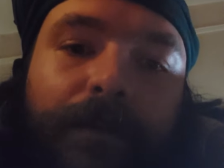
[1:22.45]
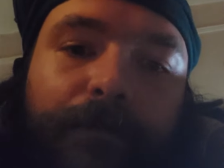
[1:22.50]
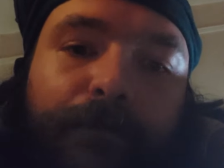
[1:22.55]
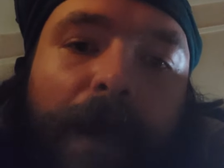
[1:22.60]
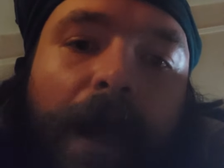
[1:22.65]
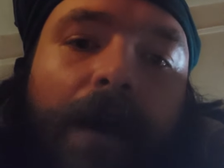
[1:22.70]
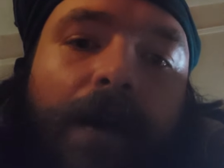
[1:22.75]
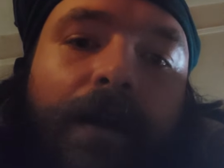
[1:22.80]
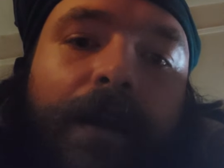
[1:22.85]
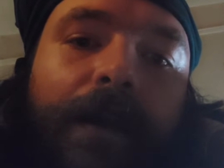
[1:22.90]

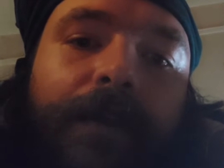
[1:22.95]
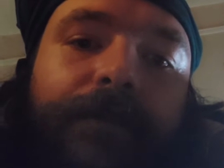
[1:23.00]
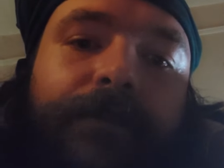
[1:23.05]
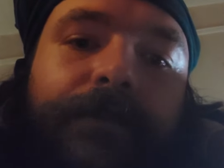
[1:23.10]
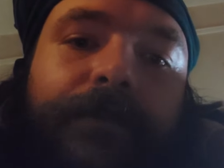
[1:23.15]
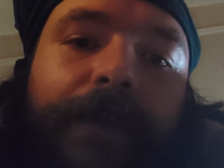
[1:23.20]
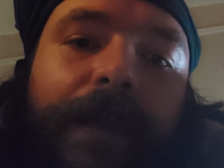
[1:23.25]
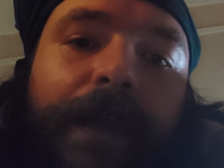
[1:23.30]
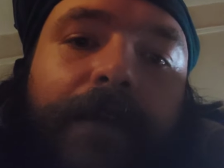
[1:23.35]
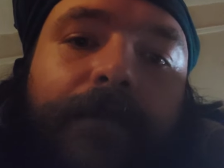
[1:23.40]
bowed
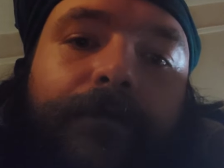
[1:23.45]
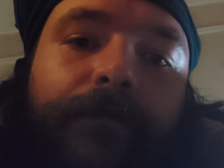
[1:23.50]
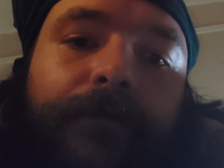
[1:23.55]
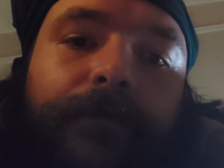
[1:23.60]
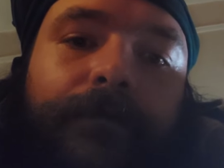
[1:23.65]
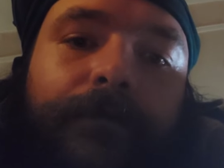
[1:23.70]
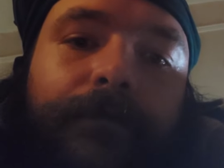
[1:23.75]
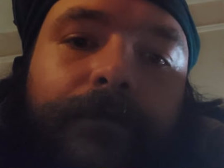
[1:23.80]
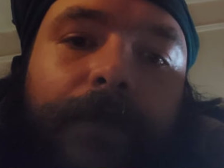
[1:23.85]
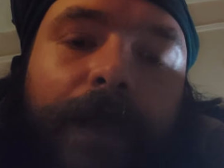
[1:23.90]
unto him.
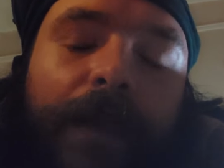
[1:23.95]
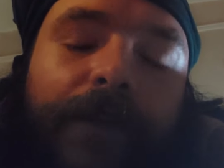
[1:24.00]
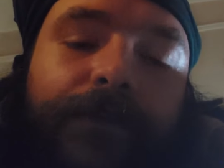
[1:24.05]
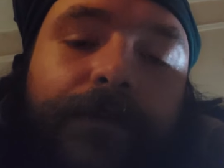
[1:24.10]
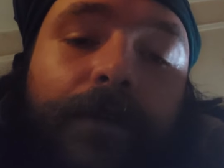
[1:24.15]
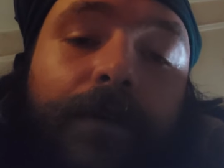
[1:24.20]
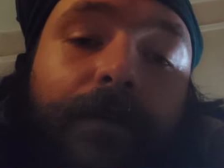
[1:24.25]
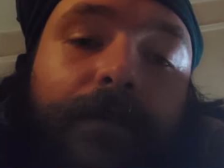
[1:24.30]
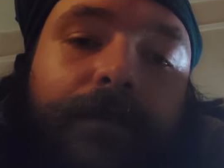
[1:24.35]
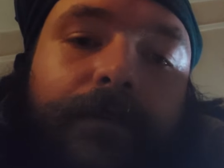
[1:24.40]

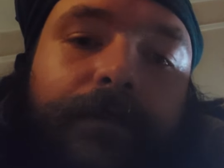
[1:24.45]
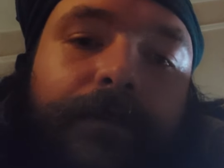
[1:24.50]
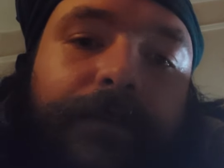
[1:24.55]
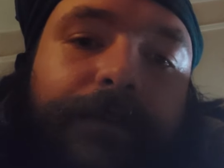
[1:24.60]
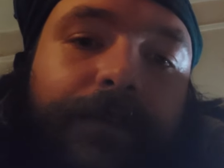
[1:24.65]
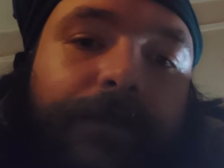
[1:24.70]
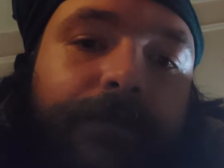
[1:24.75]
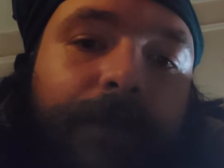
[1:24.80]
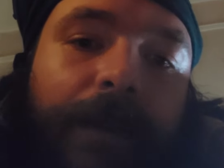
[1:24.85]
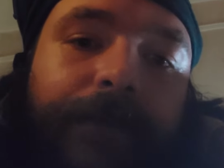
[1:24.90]
So
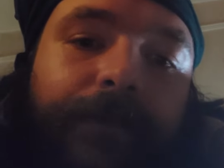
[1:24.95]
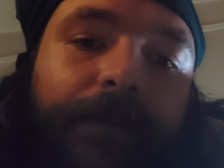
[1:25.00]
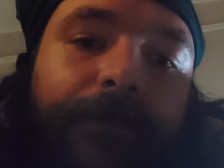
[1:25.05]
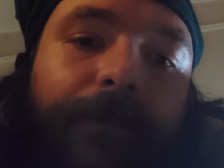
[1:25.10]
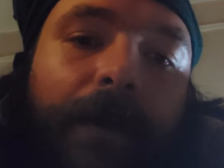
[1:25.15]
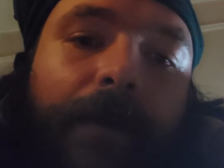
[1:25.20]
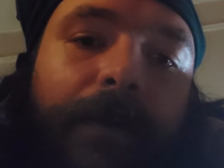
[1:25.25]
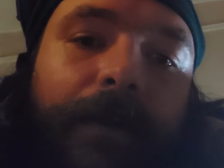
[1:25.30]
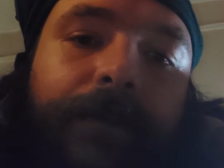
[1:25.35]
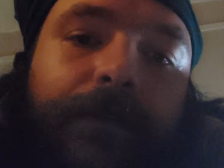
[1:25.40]
this is
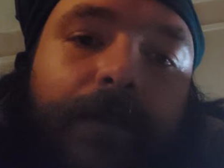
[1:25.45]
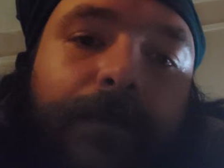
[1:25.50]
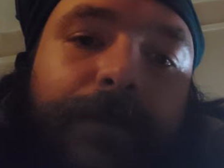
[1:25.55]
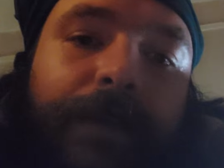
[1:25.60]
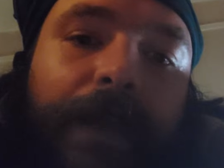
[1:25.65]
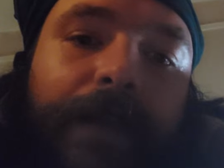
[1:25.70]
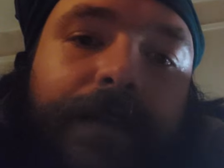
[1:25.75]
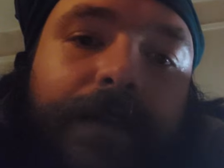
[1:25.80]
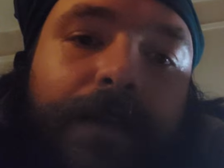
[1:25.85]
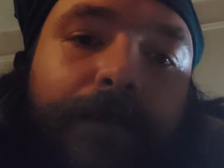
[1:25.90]
Rastafari
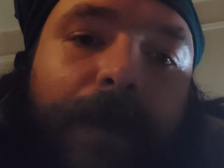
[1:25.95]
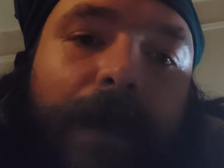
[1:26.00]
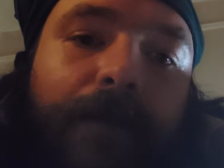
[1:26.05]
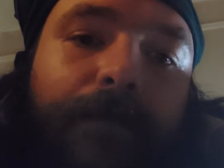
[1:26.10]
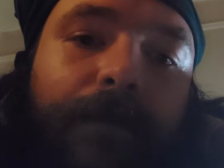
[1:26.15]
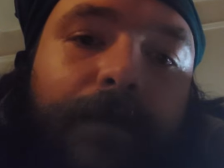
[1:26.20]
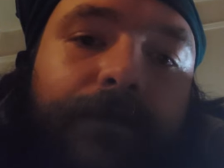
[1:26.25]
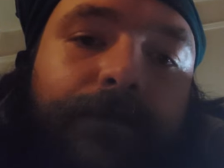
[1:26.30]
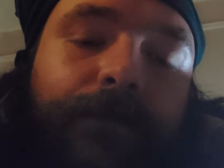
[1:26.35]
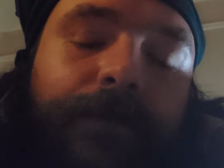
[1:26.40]
interpretation of the
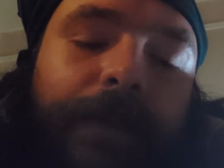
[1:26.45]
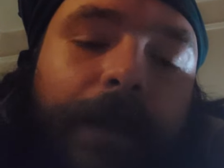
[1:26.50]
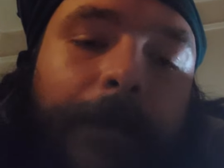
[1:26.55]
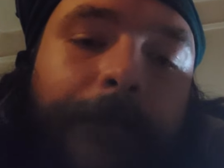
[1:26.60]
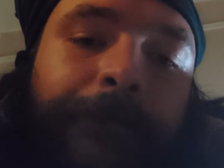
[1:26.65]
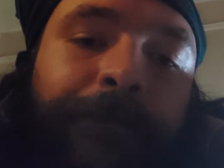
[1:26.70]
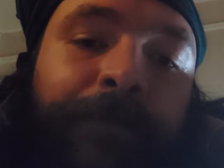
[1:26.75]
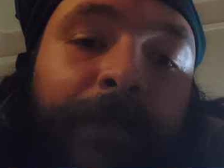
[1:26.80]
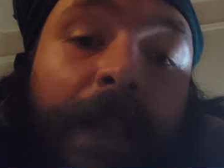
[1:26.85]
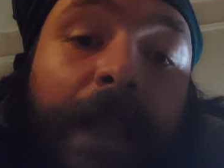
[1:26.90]
Bible, because we say,
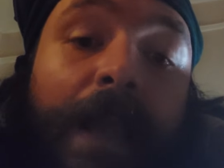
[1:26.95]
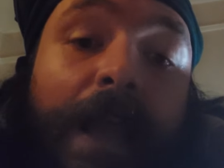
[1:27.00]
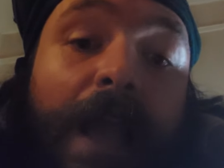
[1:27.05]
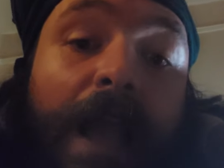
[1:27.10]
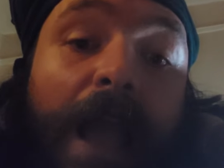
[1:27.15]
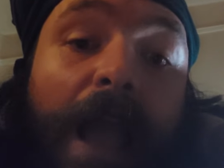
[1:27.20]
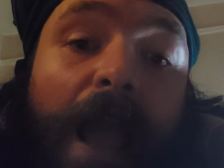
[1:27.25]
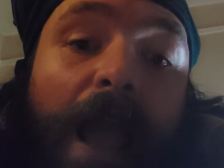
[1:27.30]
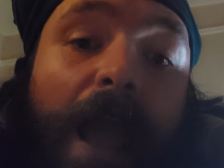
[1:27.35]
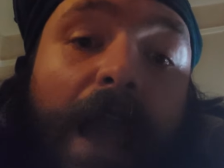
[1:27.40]

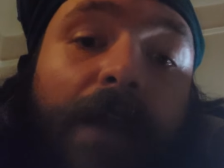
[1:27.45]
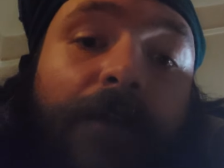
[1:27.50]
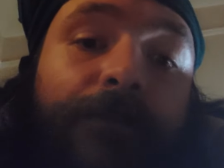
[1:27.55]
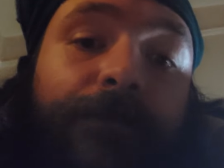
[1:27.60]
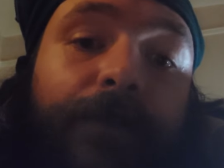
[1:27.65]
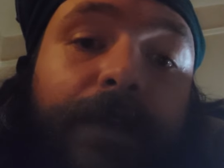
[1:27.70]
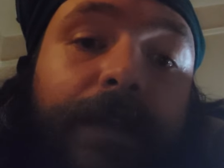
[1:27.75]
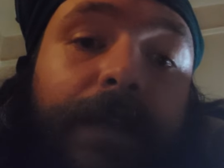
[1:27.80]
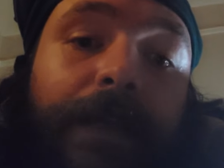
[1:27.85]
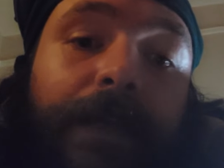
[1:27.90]

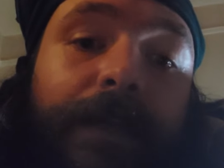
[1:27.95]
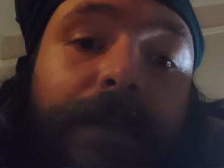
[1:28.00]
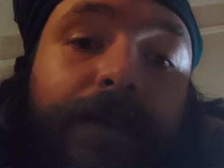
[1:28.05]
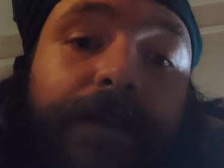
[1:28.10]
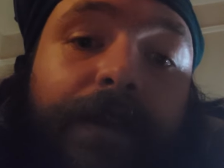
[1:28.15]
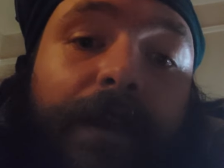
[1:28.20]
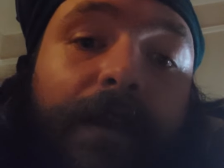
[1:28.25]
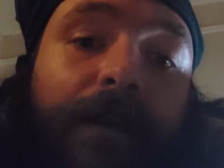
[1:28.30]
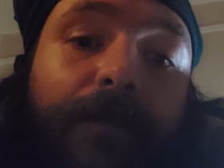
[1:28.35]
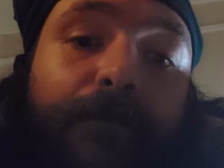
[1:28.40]
every knee
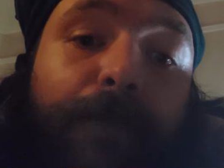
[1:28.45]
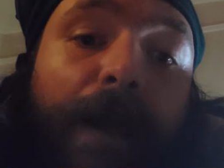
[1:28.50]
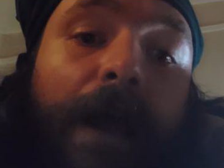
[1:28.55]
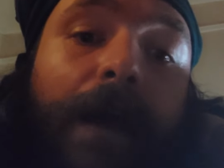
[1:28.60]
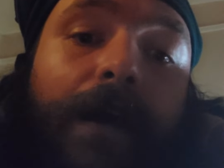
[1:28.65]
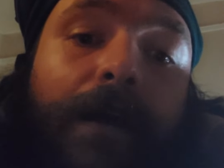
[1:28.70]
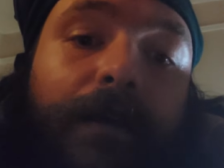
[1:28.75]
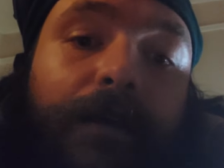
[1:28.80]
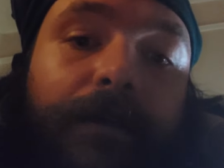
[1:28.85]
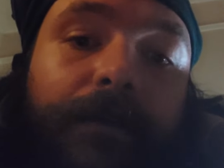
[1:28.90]
shall
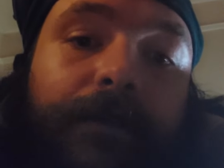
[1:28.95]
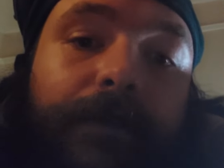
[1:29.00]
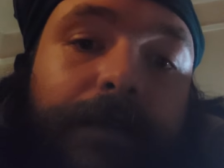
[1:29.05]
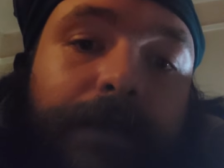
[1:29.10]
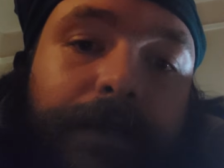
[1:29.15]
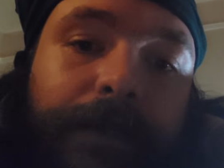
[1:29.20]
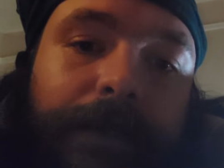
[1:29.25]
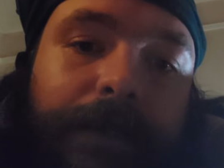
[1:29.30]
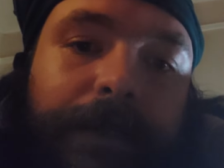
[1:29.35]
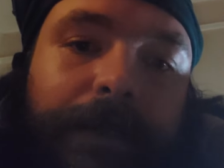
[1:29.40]
bow.
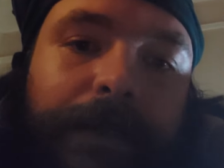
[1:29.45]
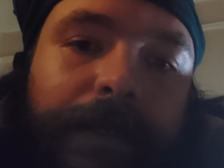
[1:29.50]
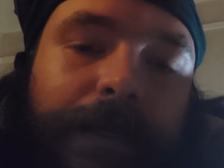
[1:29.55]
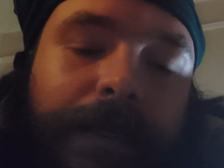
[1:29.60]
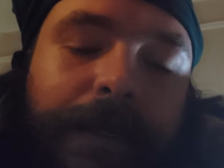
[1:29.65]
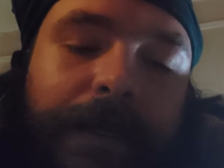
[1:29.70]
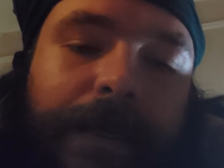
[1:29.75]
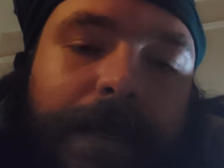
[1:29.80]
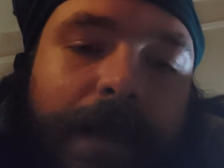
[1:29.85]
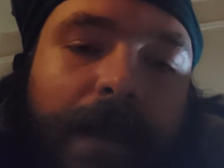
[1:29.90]

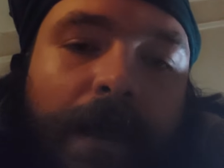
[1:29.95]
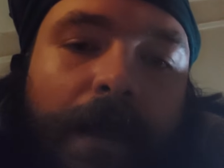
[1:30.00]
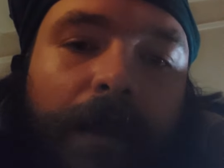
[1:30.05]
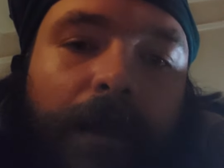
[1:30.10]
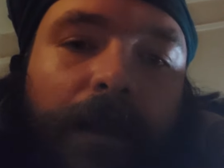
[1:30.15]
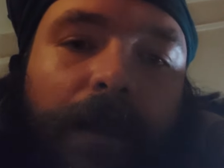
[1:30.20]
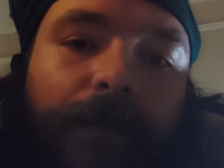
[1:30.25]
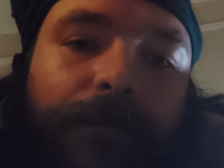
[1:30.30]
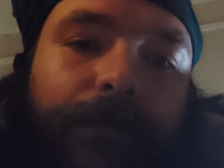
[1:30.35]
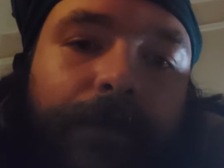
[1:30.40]

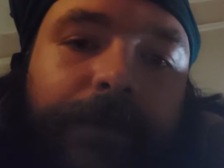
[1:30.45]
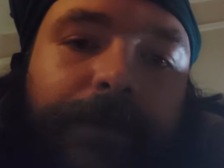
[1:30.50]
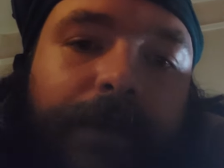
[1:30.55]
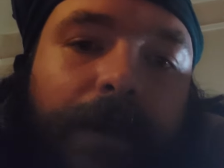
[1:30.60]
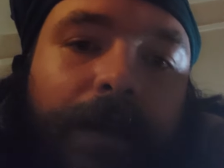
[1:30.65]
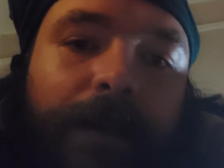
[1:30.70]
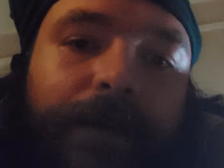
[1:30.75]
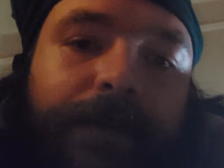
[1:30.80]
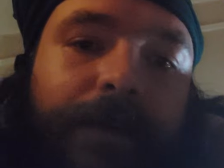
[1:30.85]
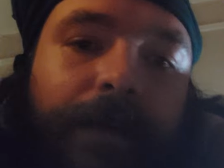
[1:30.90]
Every
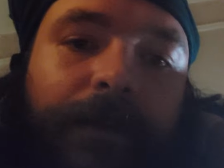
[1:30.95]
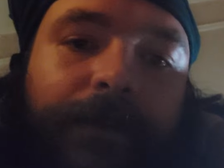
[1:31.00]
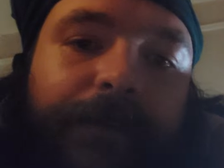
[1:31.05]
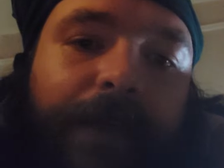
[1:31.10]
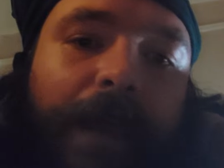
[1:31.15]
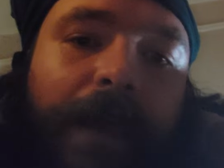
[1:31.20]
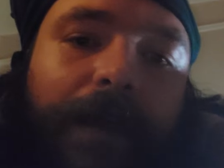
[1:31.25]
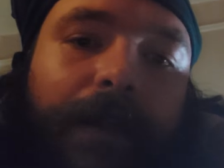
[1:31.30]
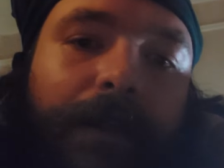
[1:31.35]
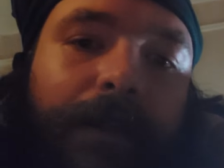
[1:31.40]
tongue shall
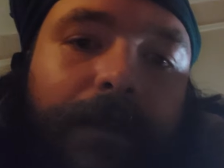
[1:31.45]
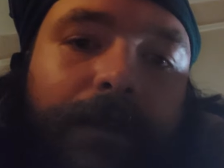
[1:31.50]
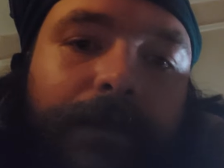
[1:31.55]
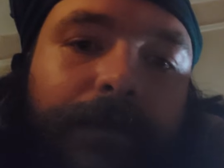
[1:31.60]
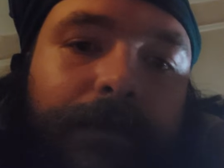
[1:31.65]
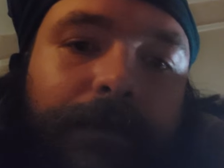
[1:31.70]
tell